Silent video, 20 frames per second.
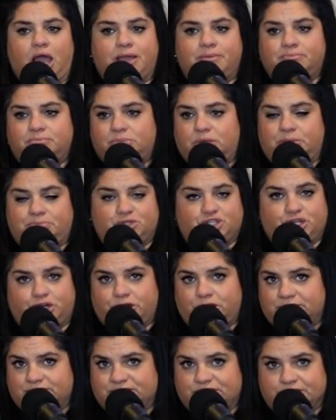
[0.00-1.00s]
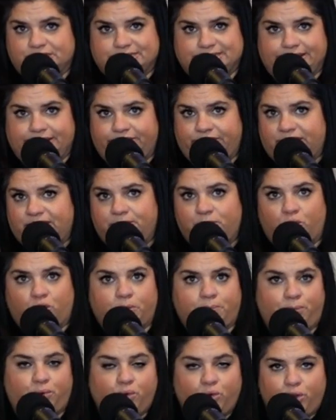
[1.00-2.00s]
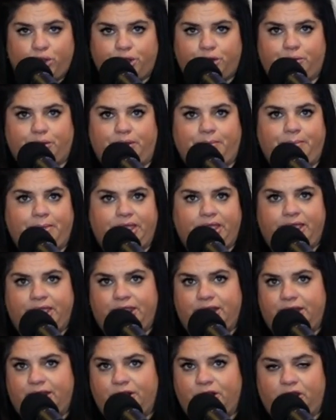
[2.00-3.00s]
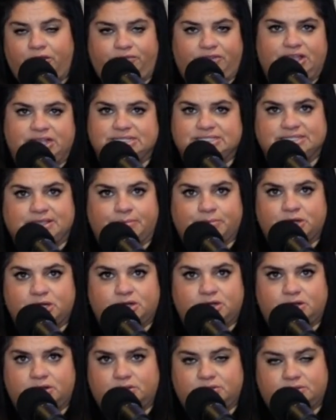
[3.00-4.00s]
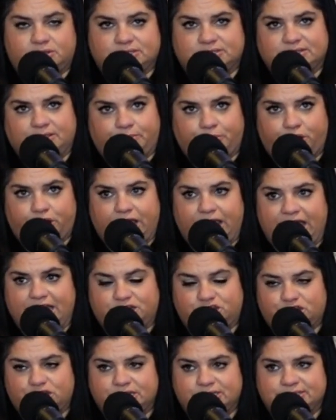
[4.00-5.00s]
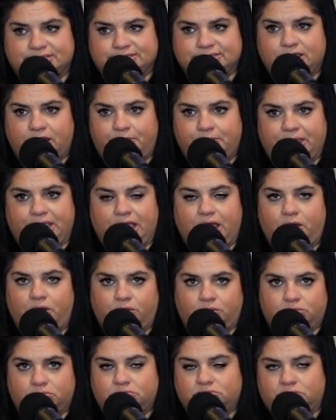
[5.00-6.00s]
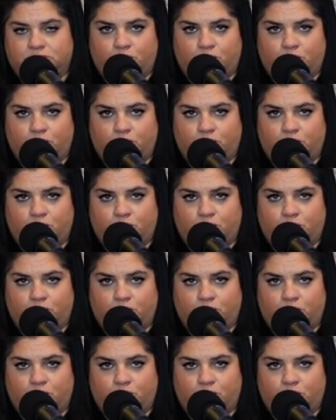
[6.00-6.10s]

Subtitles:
I'm sure I'll start seeing like more pool equipment and all that the summer gadgets coming out